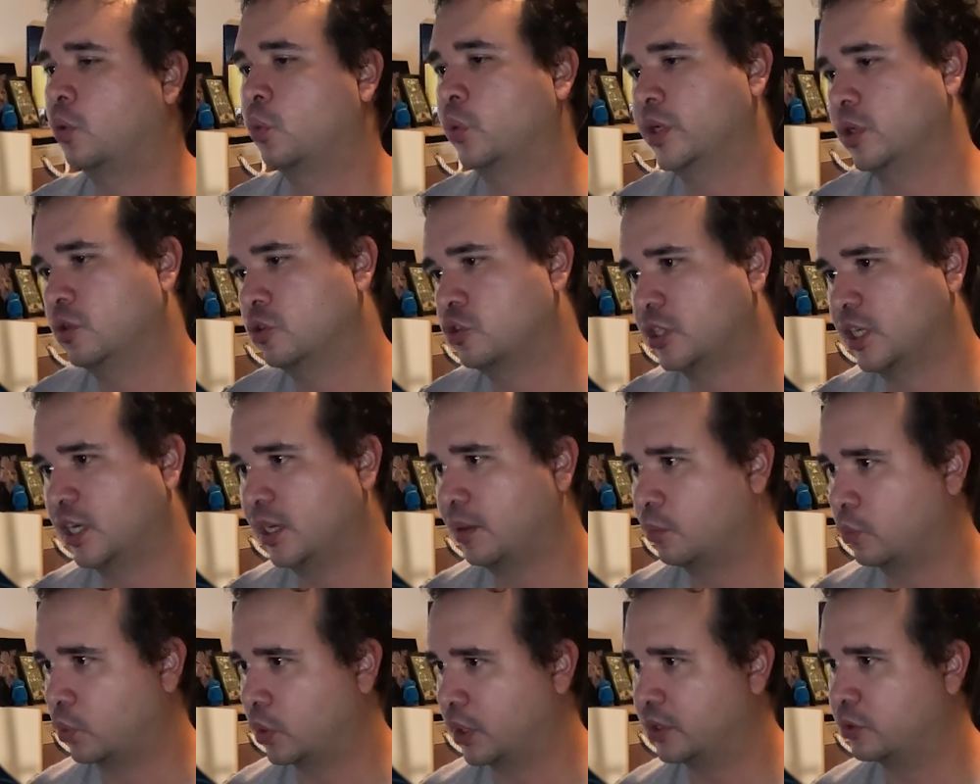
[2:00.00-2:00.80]

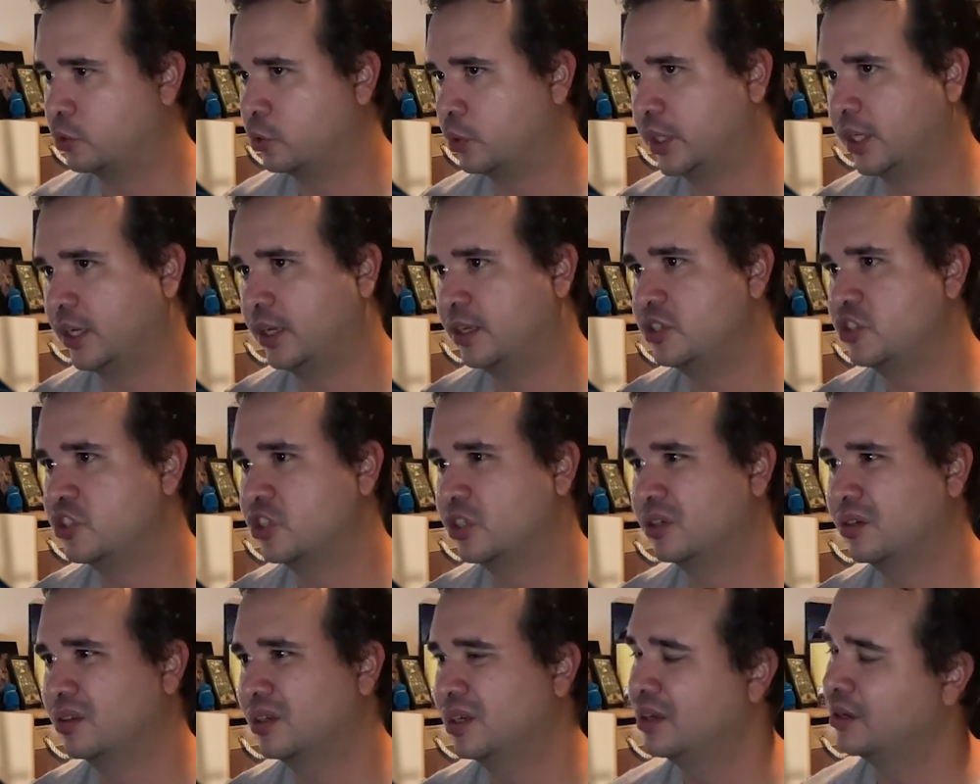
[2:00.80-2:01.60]
real-time rendering
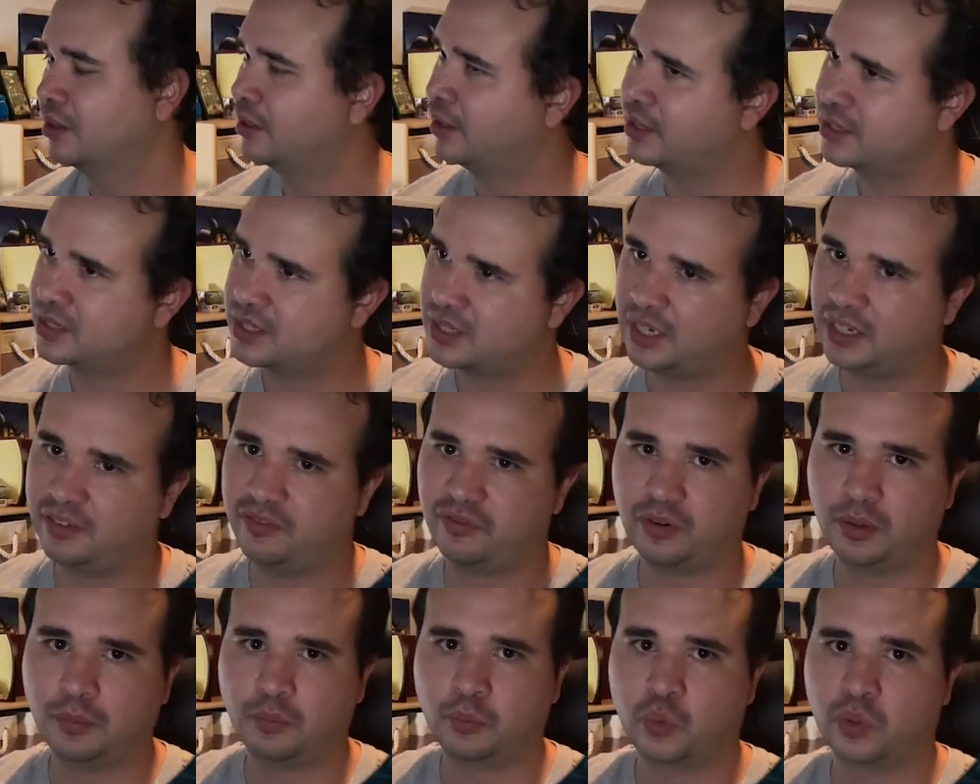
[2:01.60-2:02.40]
engine, aside
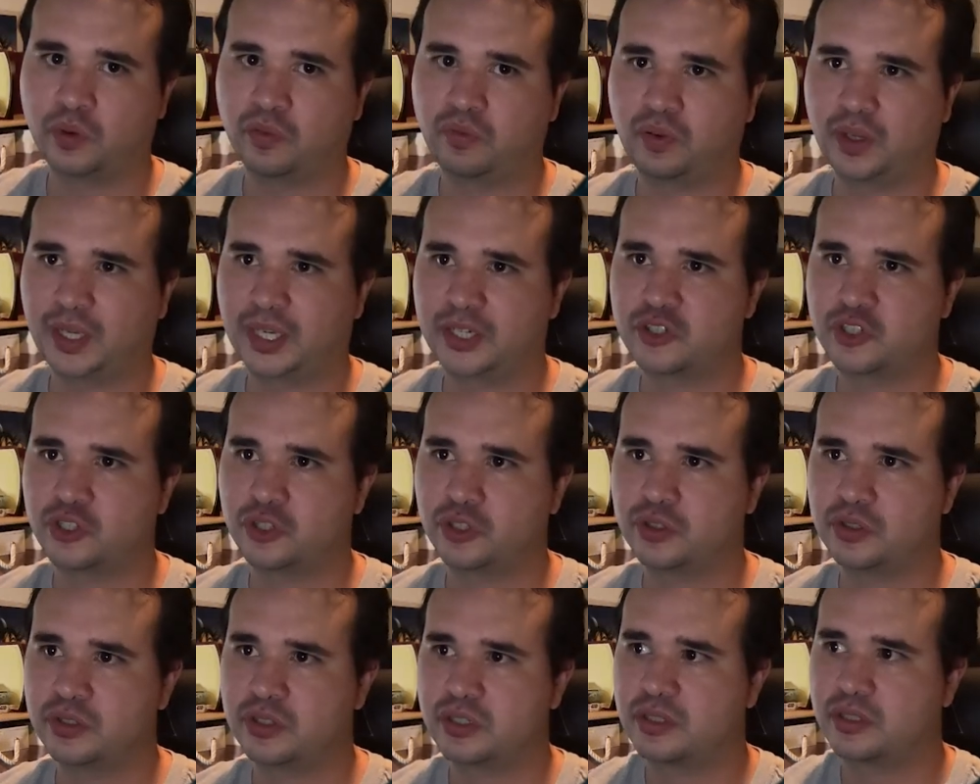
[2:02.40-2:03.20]
from
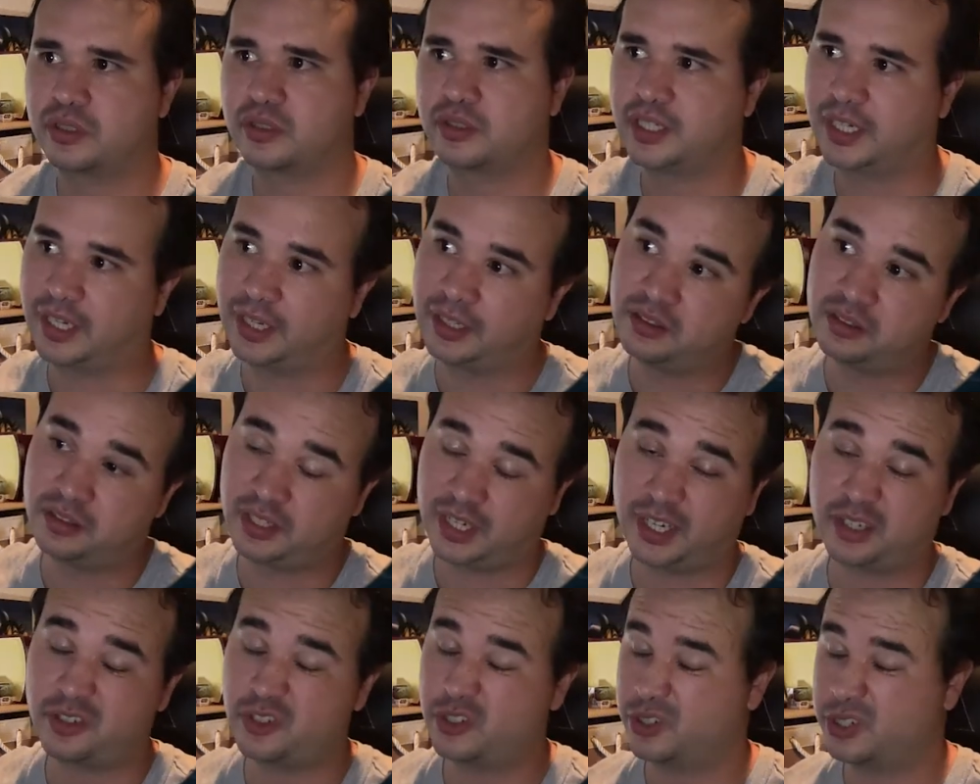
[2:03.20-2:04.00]
reflections and
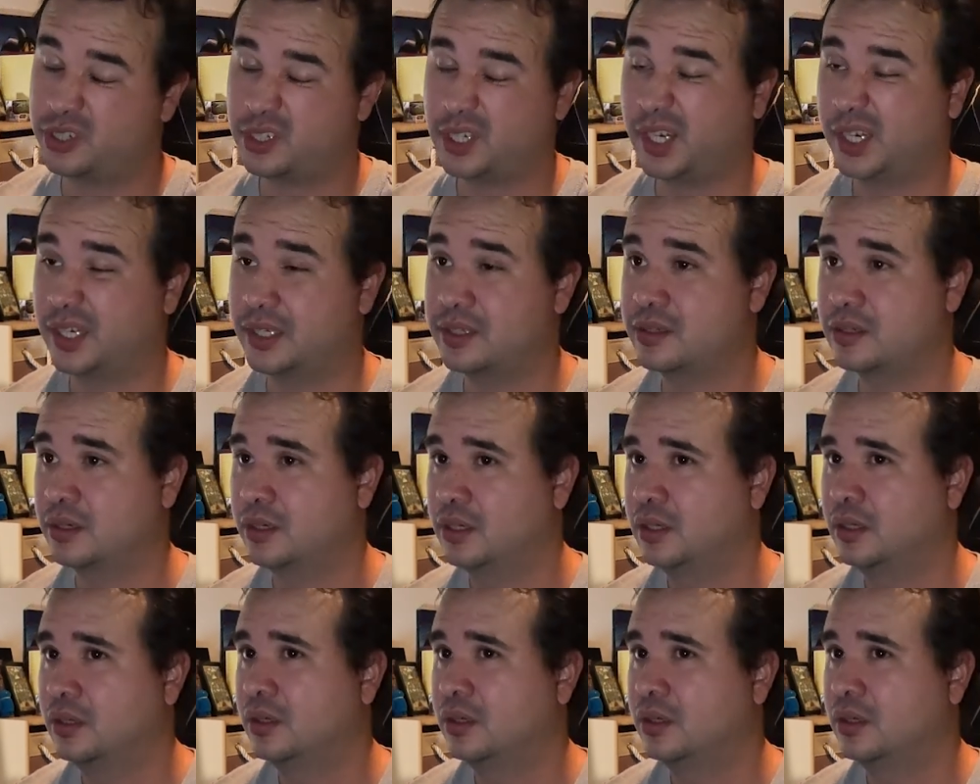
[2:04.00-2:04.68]
texture size,